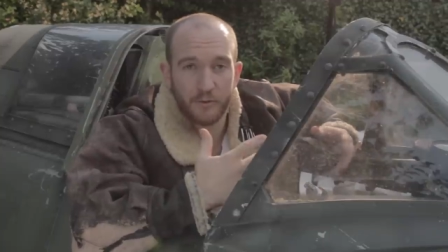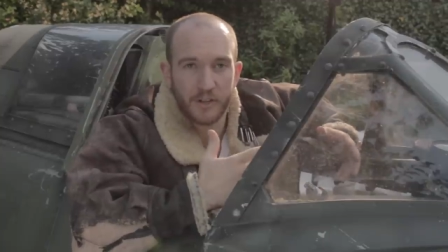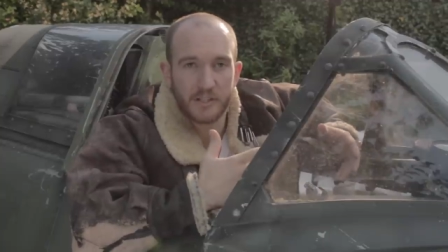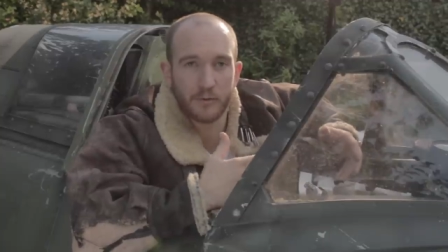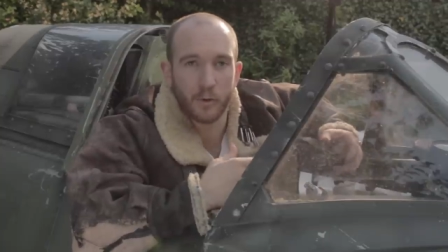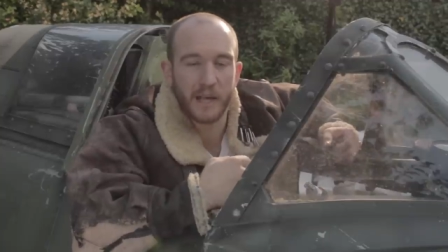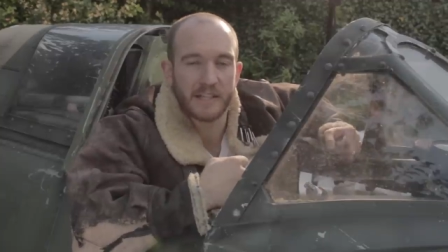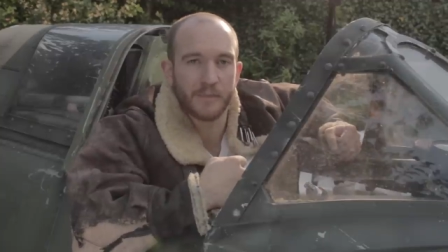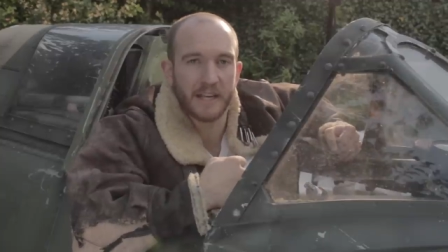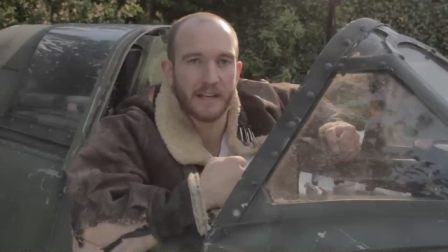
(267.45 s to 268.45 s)
First of all, we
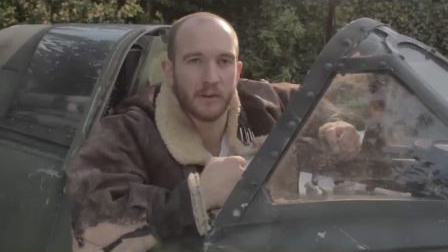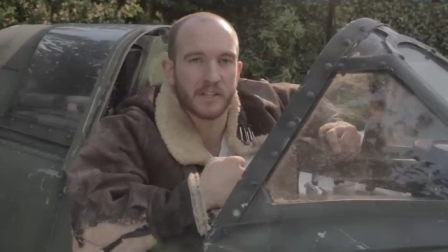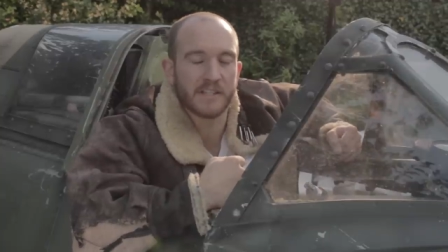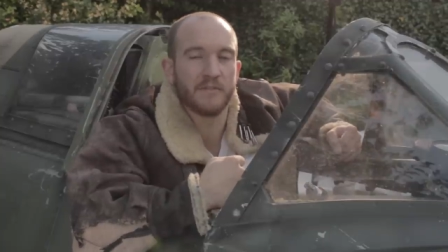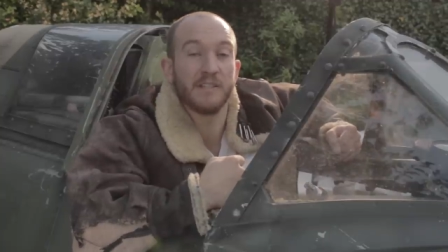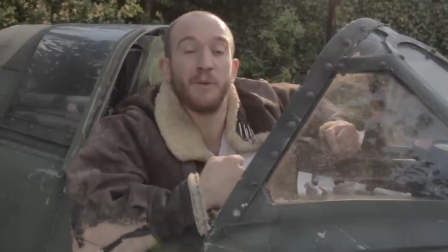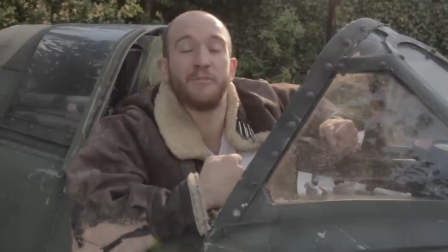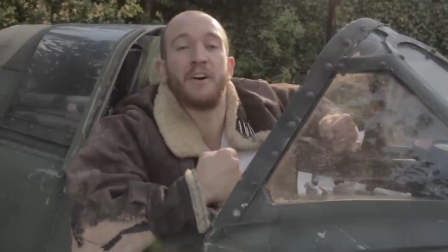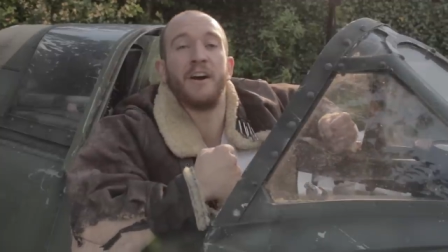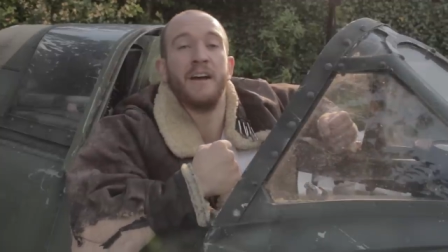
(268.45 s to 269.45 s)
had to make it look as if the
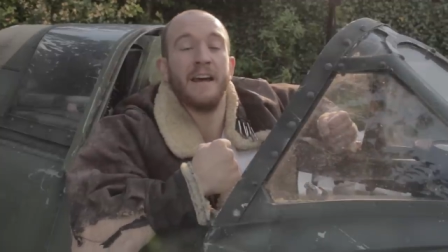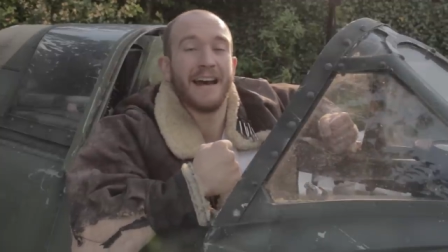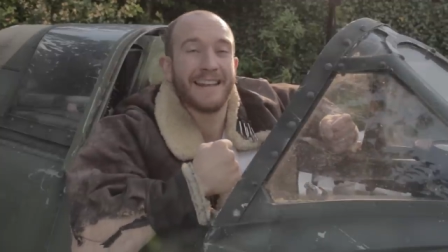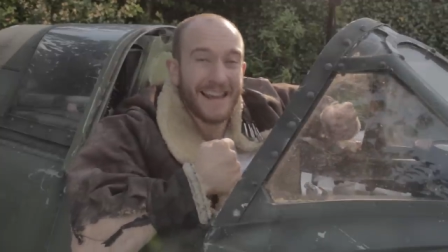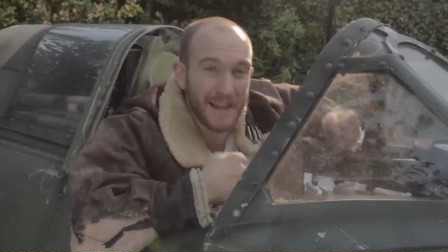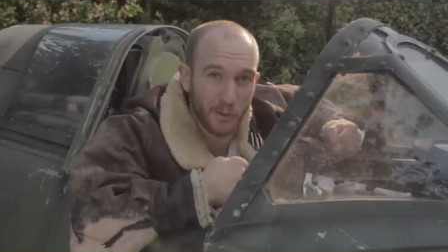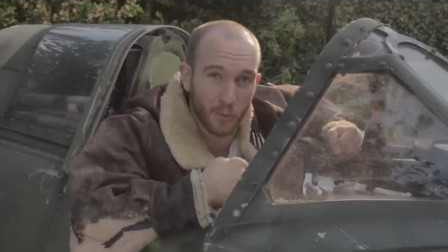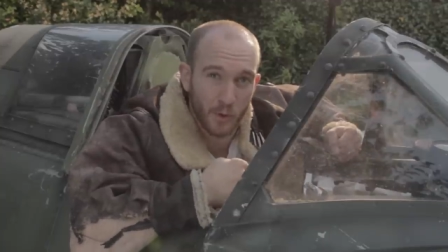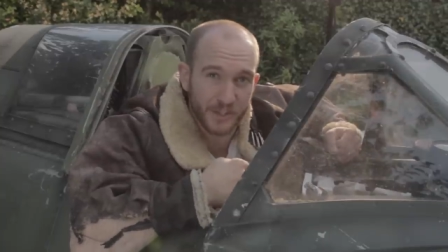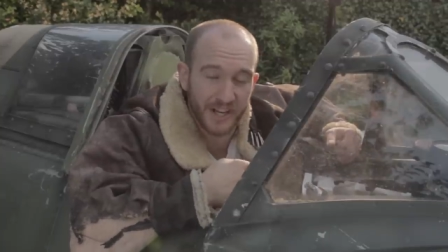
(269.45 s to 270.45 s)
Spitfire had hit the
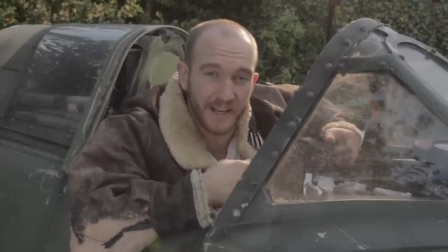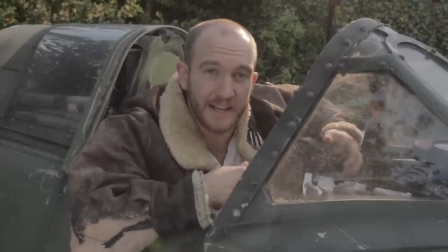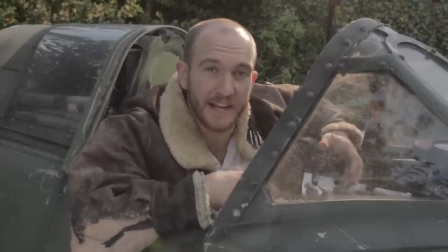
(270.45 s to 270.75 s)
water